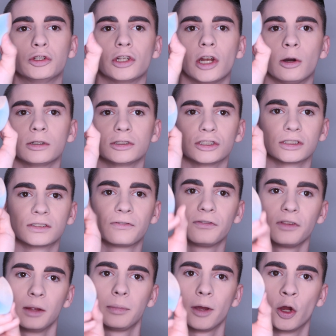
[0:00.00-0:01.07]
you can always just
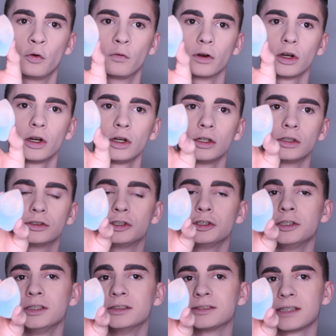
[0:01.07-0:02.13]
flip over
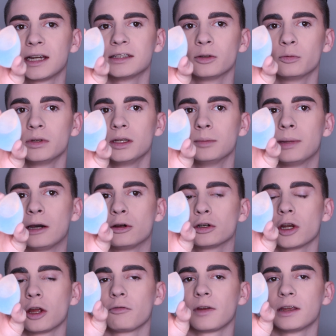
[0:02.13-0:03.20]
to the side that we
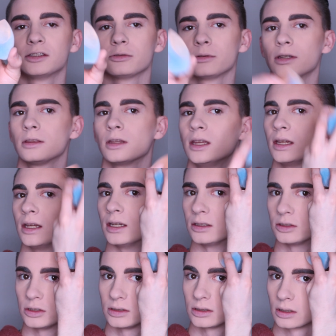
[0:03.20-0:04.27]
powdered our face with
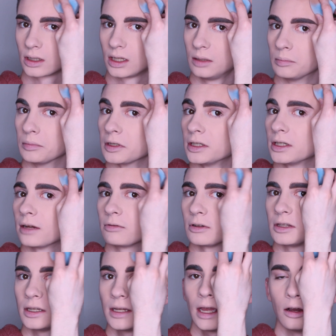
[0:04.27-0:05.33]
and just keep blending
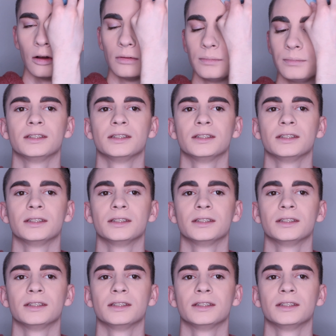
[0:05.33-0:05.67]
everything out.